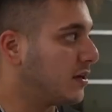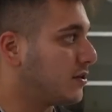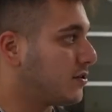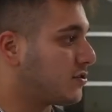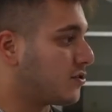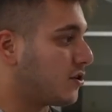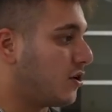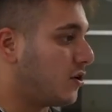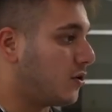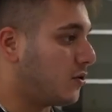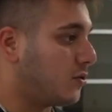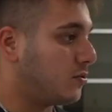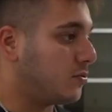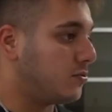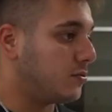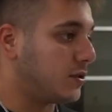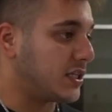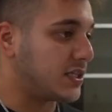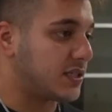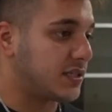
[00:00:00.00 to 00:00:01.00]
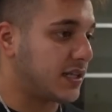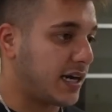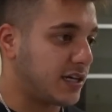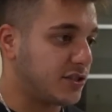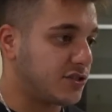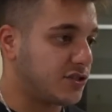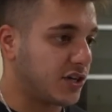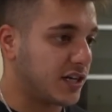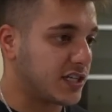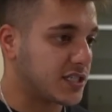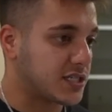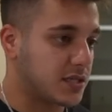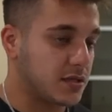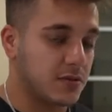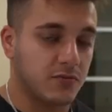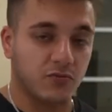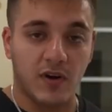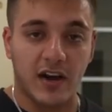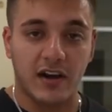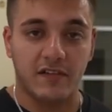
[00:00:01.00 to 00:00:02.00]
So it's not just
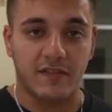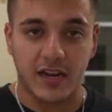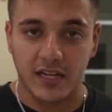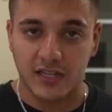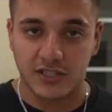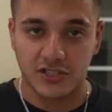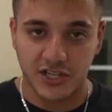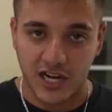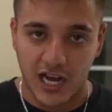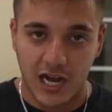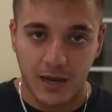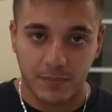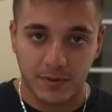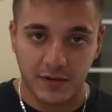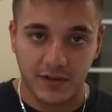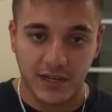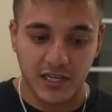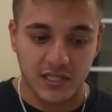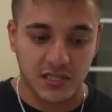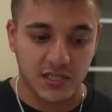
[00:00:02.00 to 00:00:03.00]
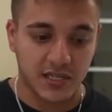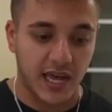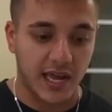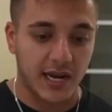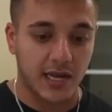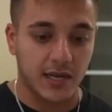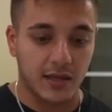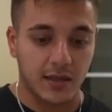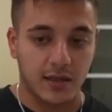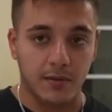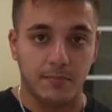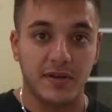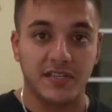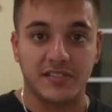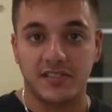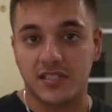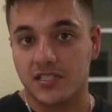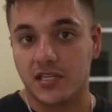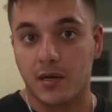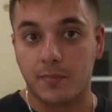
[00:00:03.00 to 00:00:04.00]
renovating the shop, it's getting the
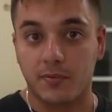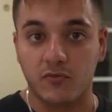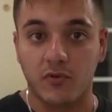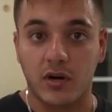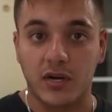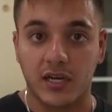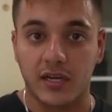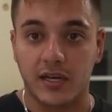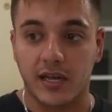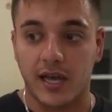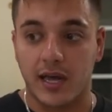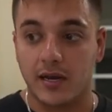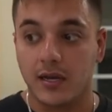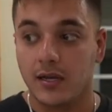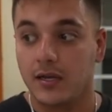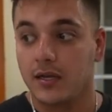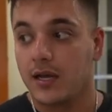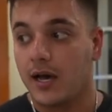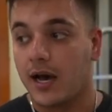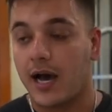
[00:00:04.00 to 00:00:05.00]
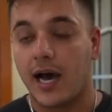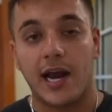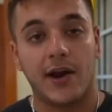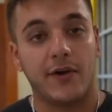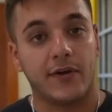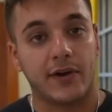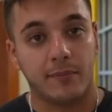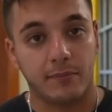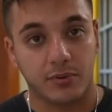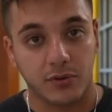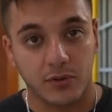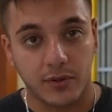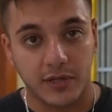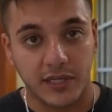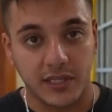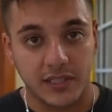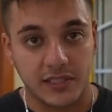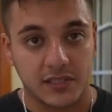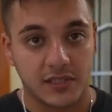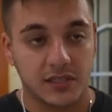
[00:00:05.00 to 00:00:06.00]
business up and running again, hiring
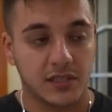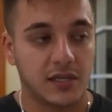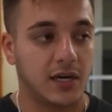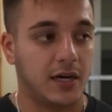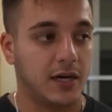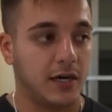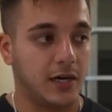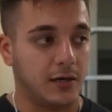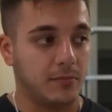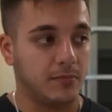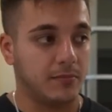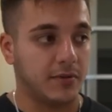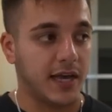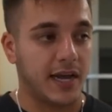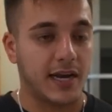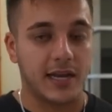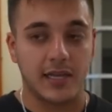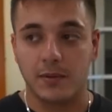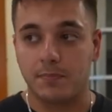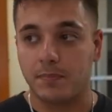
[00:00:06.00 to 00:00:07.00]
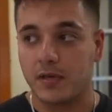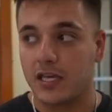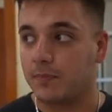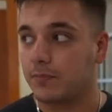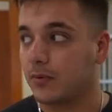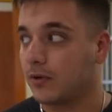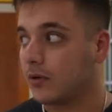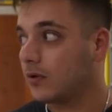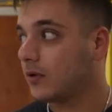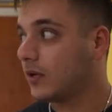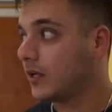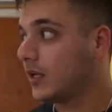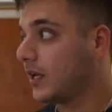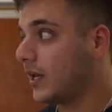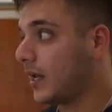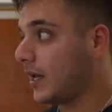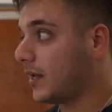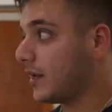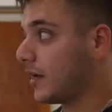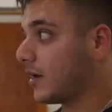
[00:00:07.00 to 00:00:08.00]
employees, getting the people
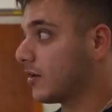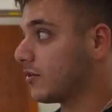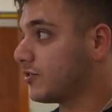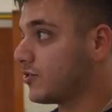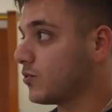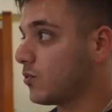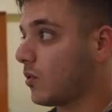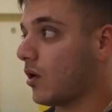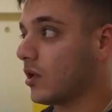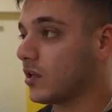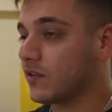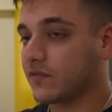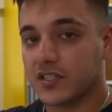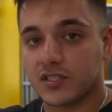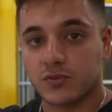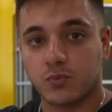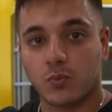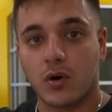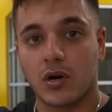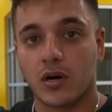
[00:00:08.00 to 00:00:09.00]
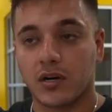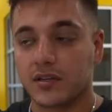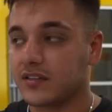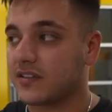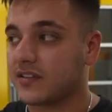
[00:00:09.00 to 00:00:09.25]
in here to do all of this work, the